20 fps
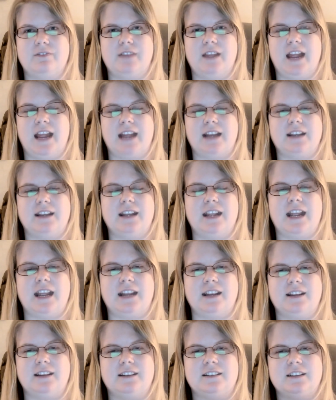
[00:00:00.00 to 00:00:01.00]

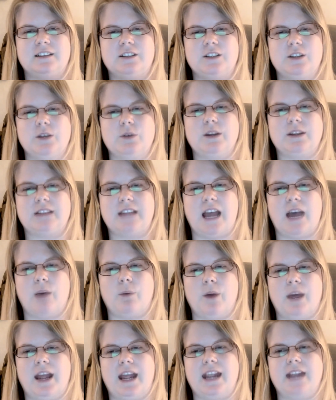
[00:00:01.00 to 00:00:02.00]
and to do it that
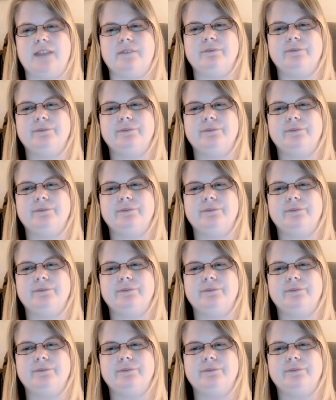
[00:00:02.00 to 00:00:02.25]
way,